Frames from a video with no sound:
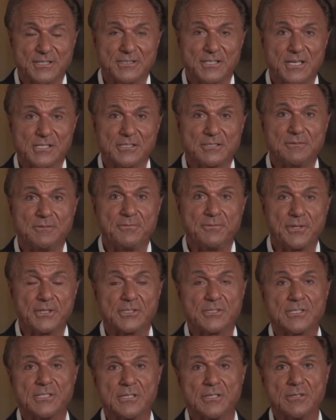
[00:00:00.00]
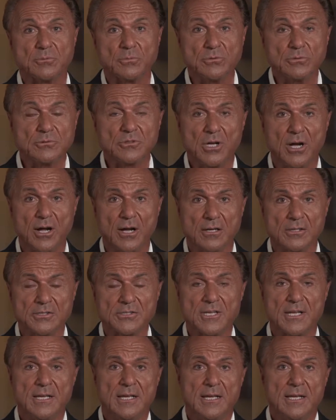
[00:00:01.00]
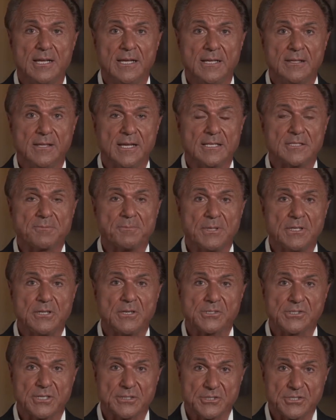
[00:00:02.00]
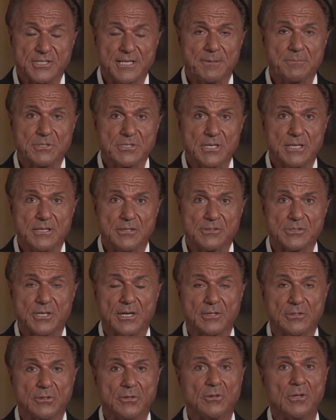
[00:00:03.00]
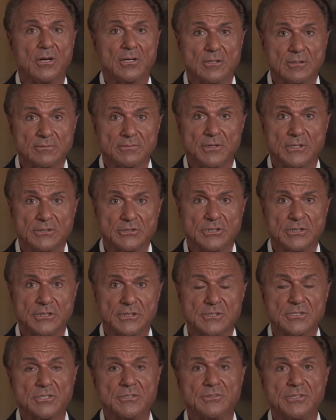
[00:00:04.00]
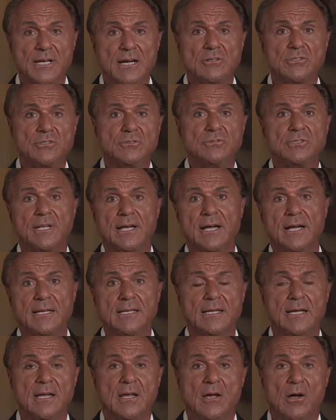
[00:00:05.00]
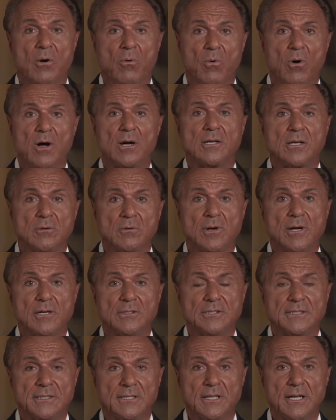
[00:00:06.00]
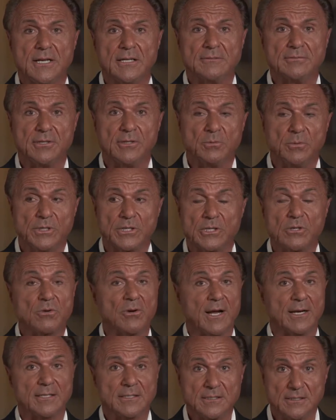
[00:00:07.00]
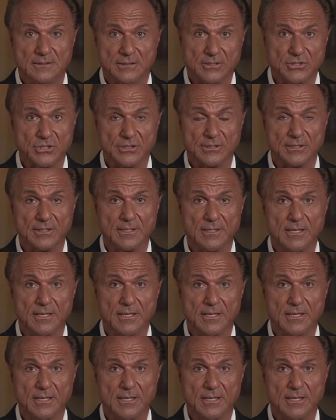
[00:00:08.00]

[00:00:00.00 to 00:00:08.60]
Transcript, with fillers: It doesn't fix the root cause, and that's because our stem cells are no longer functioning. So now you and I walk around in life with a chronic condition.